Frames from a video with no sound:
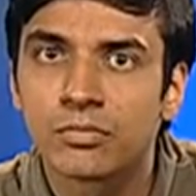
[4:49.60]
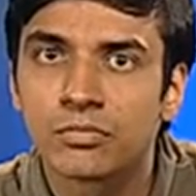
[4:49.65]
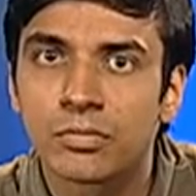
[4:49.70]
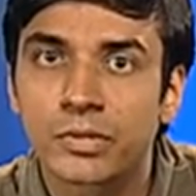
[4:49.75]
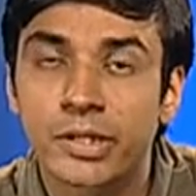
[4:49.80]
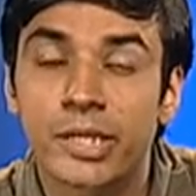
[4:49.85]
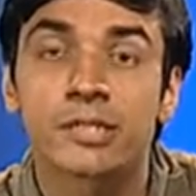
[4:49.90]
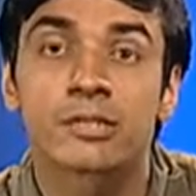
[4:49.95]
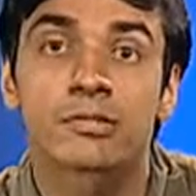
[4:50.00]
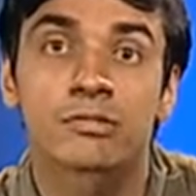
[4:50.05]

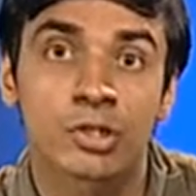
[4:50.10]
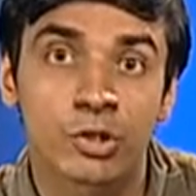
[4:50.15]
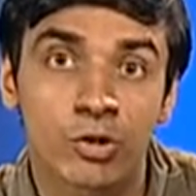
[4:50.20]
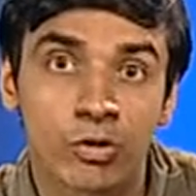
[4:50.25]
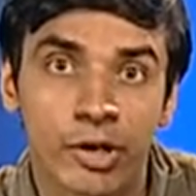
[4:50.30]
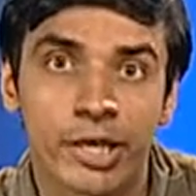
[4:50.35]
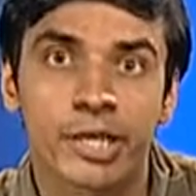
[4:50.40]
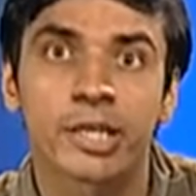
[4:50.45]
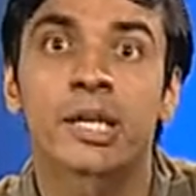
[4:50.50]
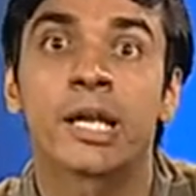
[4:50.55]
Yes, you're
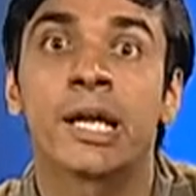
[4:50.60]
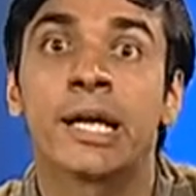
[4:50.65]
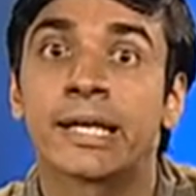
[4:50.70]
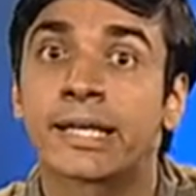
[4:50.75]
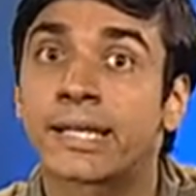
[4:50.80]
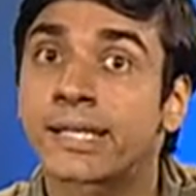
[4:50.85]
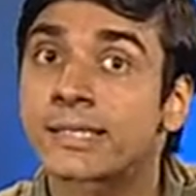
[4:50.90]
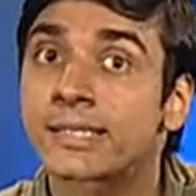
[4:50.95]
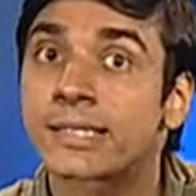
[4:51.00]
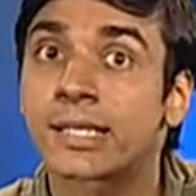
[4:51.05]
right,
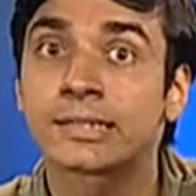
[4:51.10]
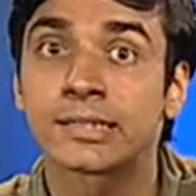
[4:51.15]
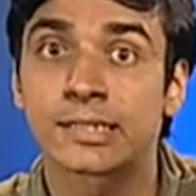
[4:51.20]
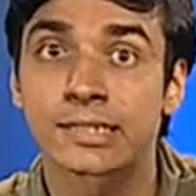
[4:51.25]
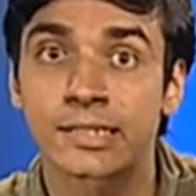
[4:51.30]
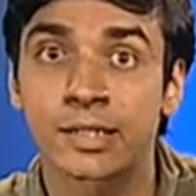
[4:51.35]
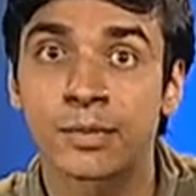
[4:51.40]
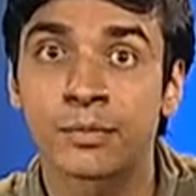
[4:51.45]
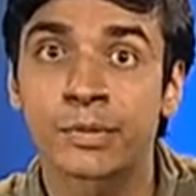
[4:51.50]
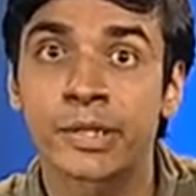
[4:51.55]
test charge is
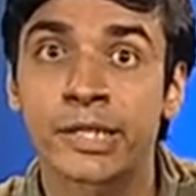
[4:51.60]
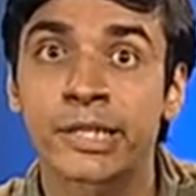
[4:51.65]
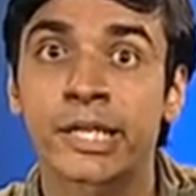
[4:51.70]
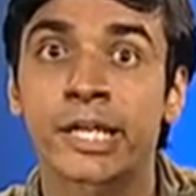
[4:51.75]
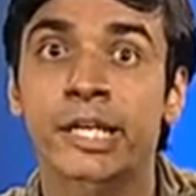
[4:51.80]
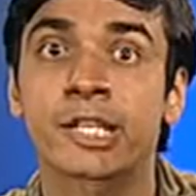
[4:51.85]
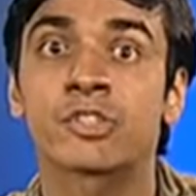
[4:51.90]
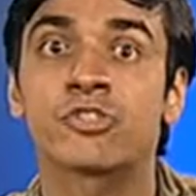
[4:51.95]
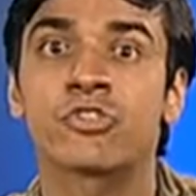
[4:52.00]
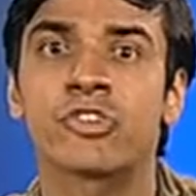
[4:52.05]
something
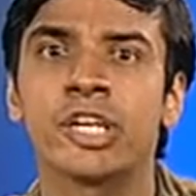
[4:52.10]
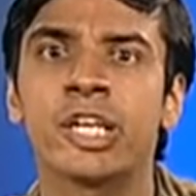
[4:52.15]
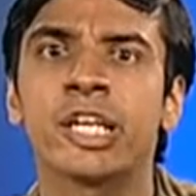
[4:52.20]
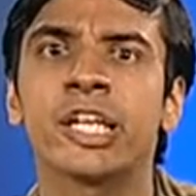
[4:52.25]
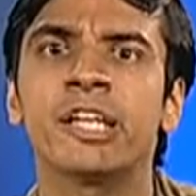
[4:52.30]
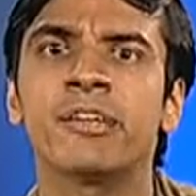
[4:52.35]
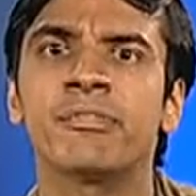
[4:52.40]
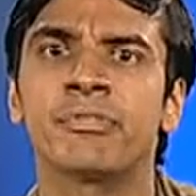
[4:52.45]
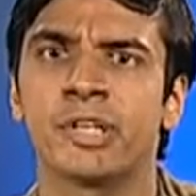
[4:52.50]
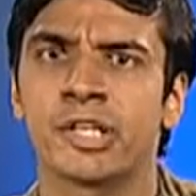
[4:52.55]
that is
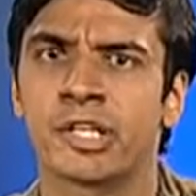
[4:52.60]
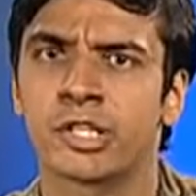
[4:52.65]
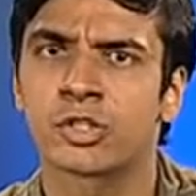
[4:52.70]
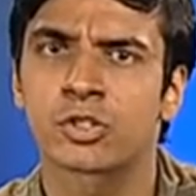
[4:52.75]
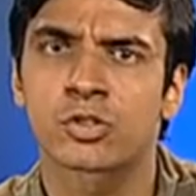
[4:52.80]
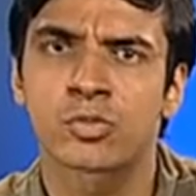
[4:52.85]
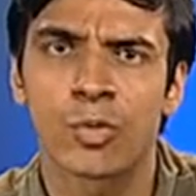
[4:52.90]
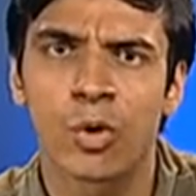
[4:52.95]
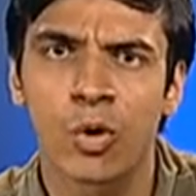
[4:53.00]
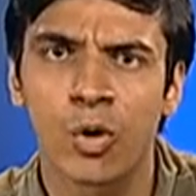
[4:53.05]
really infinitely
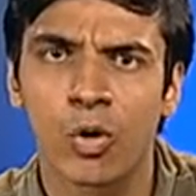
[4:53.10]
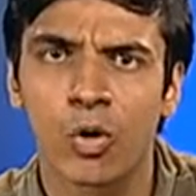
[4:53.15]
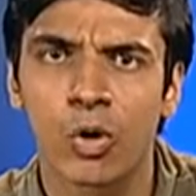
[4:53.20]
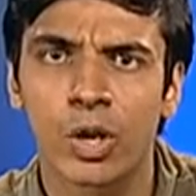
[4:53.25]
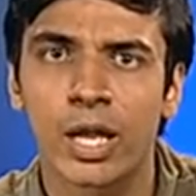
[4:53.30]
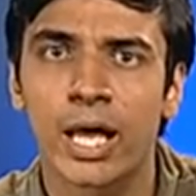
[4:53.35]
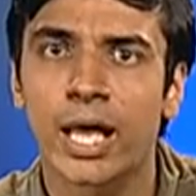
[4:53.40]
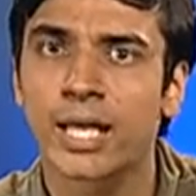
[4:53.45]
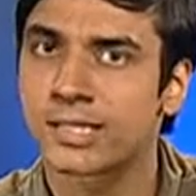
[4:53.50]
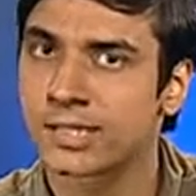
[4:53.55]
small
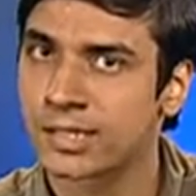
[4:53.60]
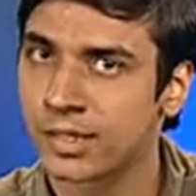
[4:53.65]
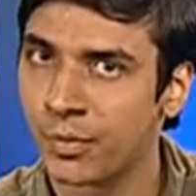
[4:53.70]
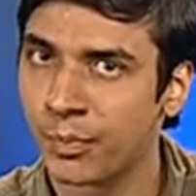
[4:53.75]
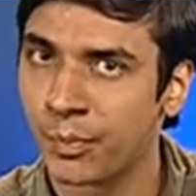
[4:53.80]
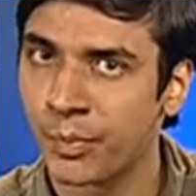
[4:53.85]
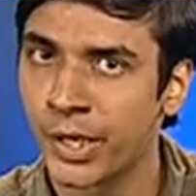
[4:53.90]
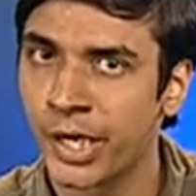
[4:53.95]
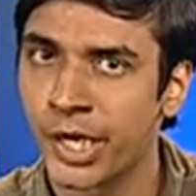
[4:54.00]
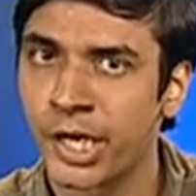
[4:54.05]
as
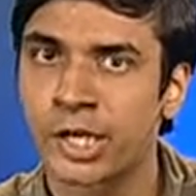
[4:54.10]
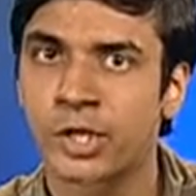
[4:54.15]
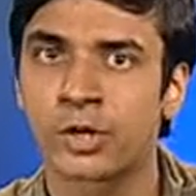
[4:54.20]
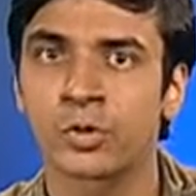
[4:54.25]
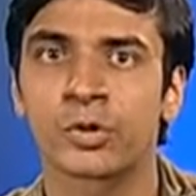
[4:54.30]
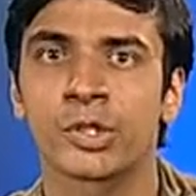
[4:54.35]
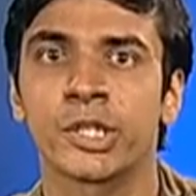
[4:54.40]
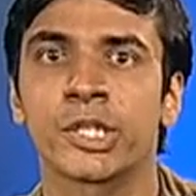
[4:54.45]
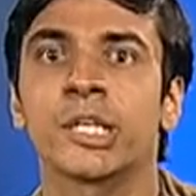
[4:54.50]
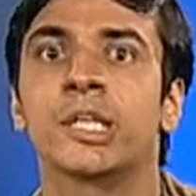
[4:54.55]
compared
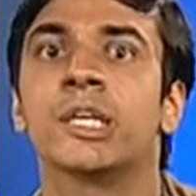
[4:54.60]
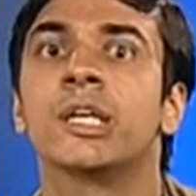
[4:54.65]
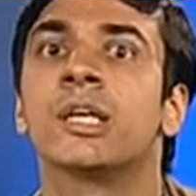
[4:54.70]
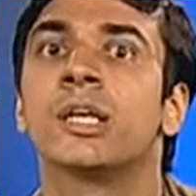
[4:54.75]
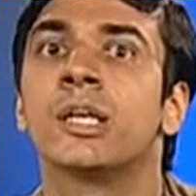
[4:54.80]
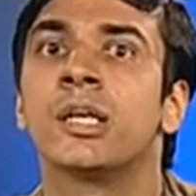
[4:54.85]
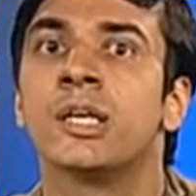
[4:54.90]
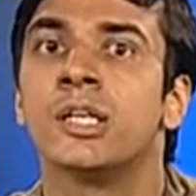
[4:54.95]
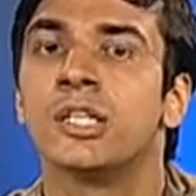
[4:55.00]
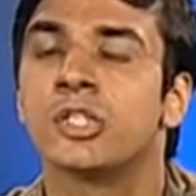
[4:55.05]
to the
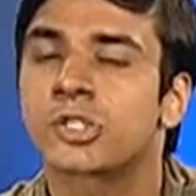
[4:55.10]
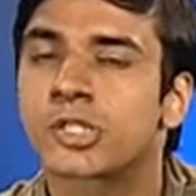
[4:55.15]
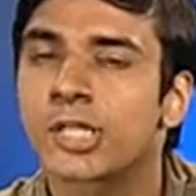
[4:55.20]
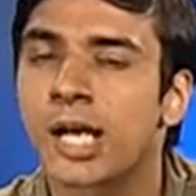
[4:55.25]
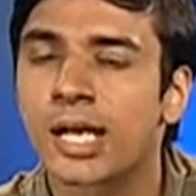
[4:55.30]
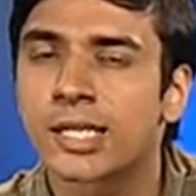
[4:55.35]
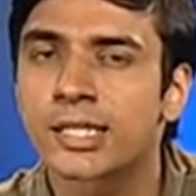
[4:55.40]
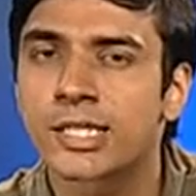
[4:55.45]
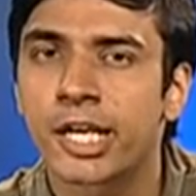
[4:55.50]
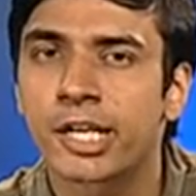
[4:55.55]

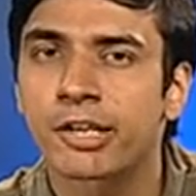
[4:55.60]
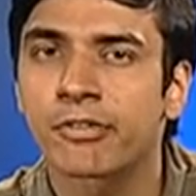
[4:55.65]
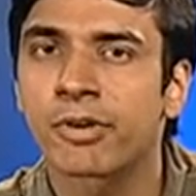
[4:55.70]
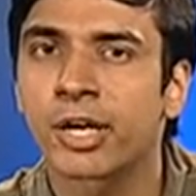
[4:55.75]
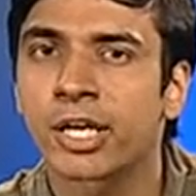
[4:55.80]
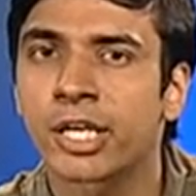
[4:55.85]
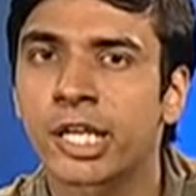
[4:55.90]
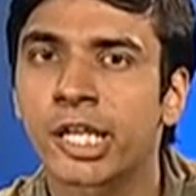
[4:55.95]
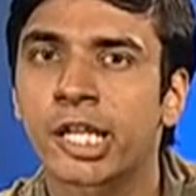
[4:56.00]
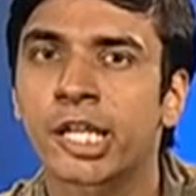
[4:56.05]
charge that we
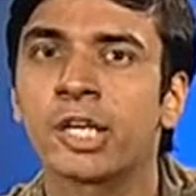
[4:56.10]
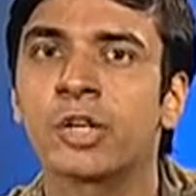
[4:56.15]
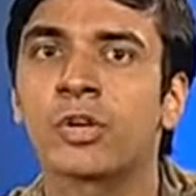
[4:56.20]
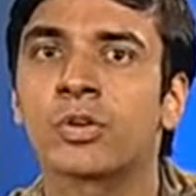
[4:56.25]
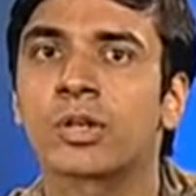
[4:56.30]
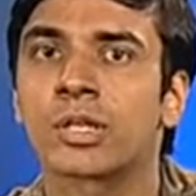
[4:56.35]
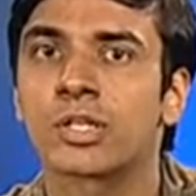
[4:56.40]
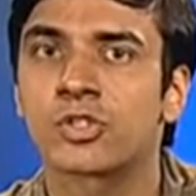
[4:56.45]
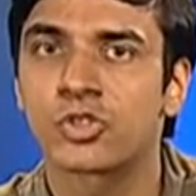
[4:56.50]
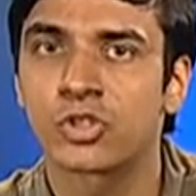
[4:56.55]
are taking into
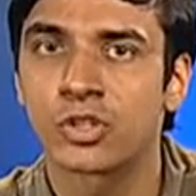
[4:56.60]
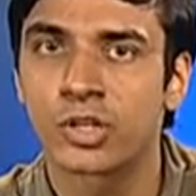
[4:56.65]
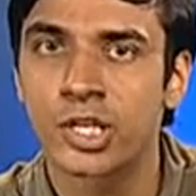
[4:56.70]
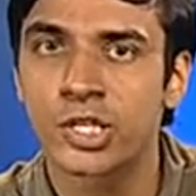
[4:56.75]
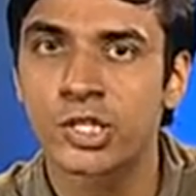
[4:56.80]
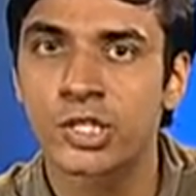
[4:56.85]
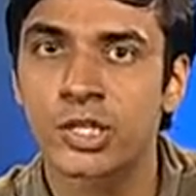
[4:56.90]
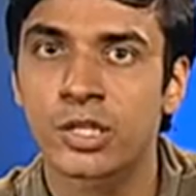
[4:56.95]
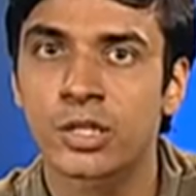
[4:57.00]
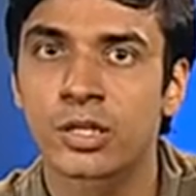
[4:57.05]

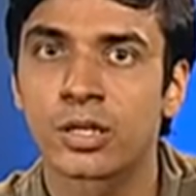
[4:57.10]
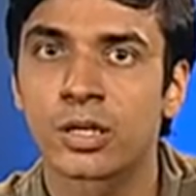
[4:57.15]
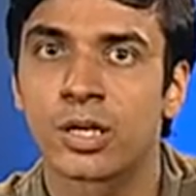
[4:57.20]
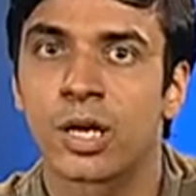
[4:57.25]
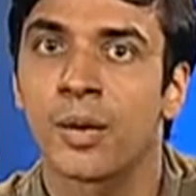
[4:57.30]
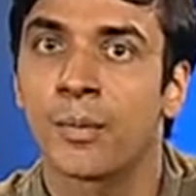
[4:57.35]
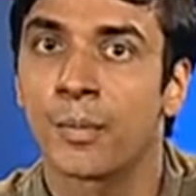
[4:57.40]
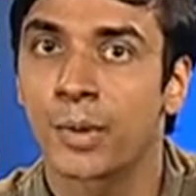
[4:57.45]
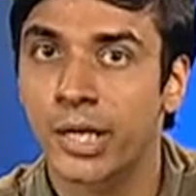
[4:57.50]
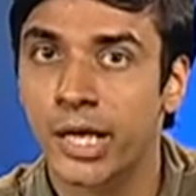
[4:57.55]
consideration,
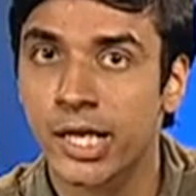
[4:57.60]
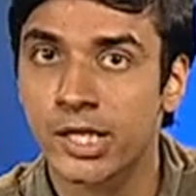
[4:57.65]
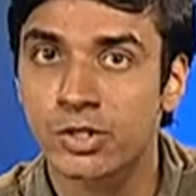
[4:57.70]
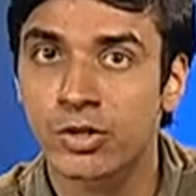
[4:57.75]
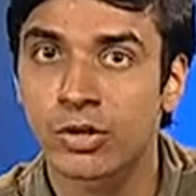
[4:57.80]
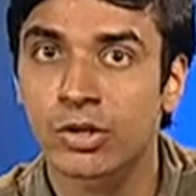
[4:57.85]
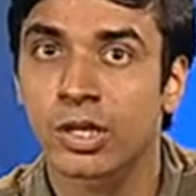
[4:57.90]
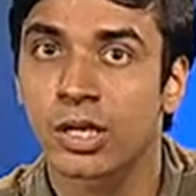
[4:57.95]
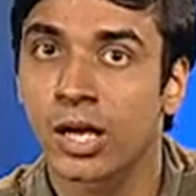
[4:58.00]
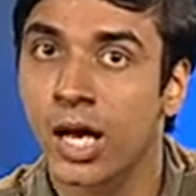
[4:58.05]
but has
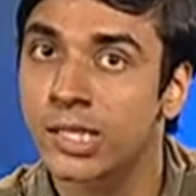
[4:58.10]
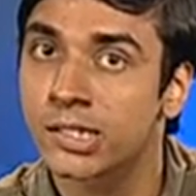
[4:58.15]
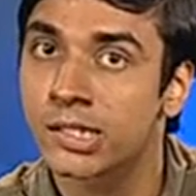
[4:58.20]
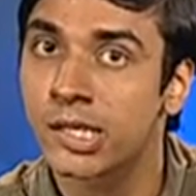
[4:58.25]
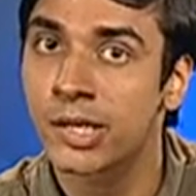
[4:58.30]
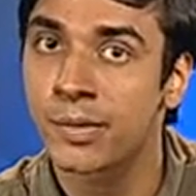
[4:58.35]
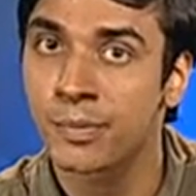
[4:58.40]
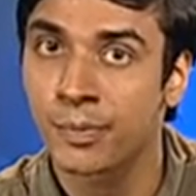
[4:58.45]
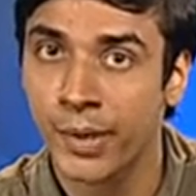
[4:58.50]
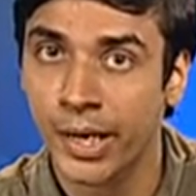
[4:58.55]
got a larger
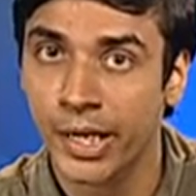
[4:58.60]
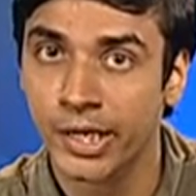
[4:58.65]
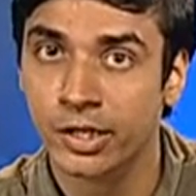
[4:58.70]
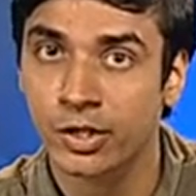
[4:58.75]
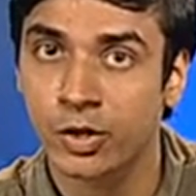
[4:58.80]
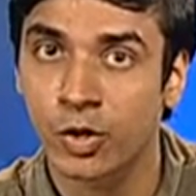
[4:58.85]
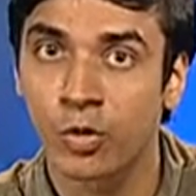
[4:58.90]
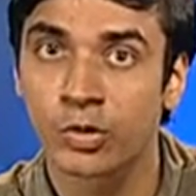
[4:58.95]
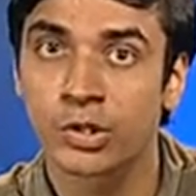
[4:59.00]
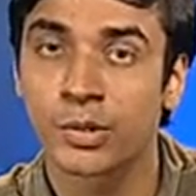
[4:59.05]
impact
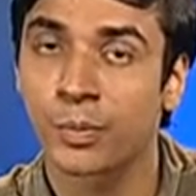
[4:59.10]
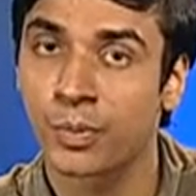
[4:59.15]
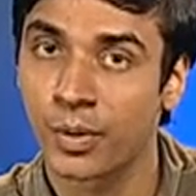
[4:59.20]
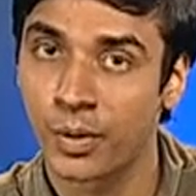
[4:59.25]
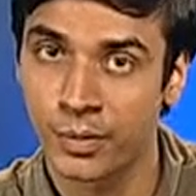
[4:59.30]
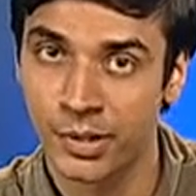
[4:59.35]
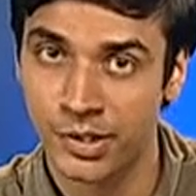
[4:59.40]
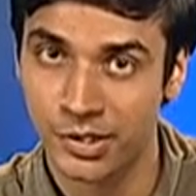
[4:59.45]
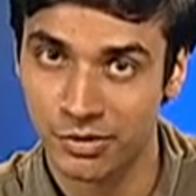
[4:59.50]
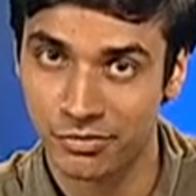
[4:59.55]
over the
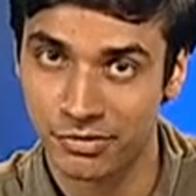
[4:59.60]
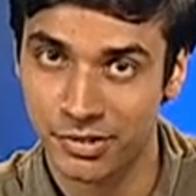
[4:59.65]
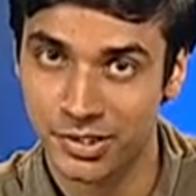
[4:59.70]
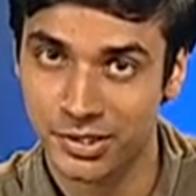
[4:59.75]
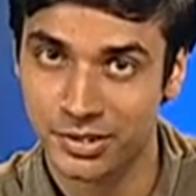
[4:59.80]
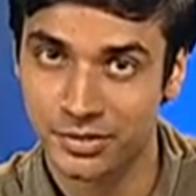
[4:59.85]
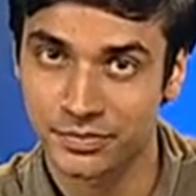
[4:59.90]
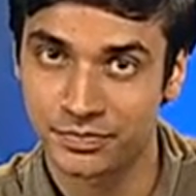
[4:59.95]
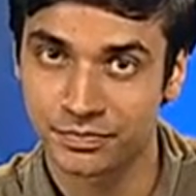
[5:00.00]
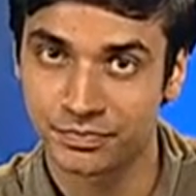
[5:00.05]
properties of it.